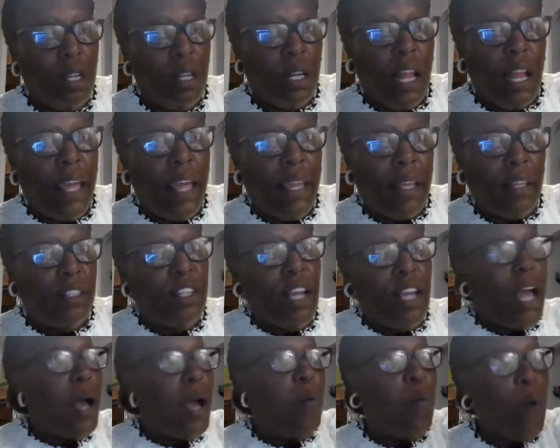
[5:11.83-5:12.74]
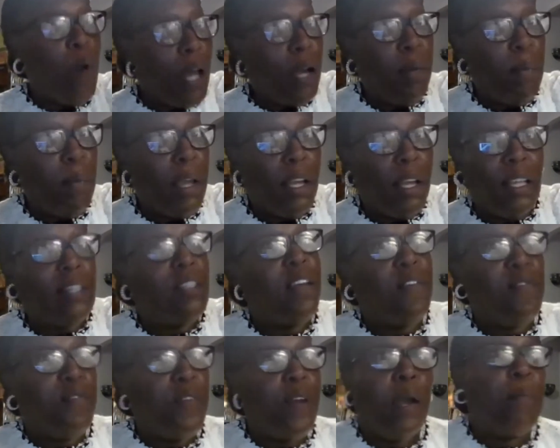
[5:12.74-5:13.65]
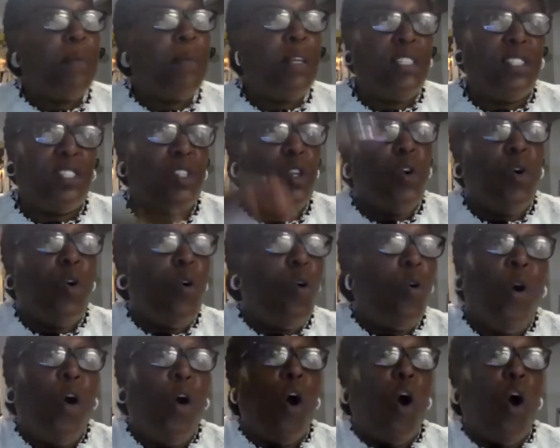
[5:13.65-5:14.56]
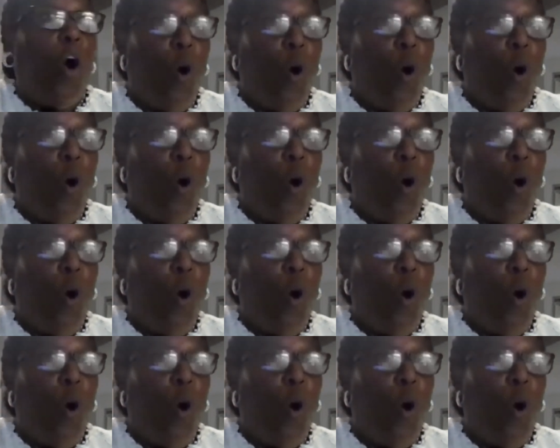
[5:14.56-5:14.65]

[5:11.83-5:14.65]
Like John Wanamaker, their family still